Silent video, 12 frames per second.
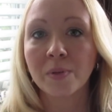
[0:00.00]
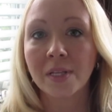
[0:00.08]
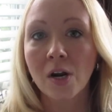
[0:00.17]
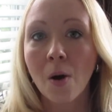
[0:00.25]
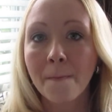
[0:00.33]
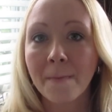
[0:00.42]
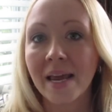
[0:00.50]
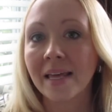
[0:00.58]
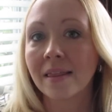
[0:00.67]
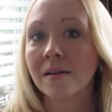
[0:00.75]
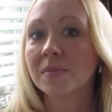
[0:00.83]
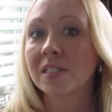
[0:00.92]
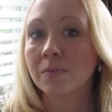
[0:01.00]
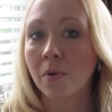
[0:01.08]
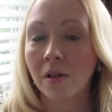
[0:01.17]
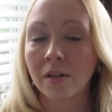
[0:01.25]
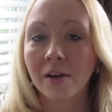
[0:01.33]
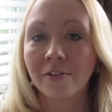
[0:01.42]
but they don't make them
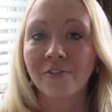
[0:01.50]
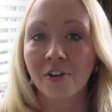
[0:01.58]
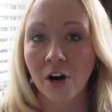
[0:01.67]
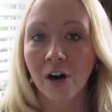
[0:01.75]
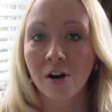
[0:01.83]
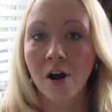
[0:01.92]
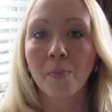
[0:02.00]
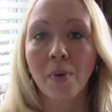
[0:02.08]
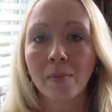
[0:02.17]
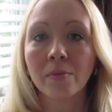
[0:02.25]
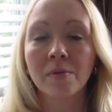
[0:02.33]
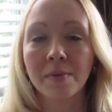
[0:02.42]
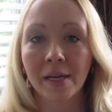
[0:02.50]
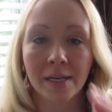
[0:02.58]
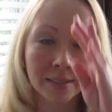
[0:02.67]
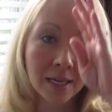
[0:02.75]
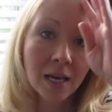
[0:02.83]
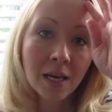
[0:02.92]
small enough for her uh, probably because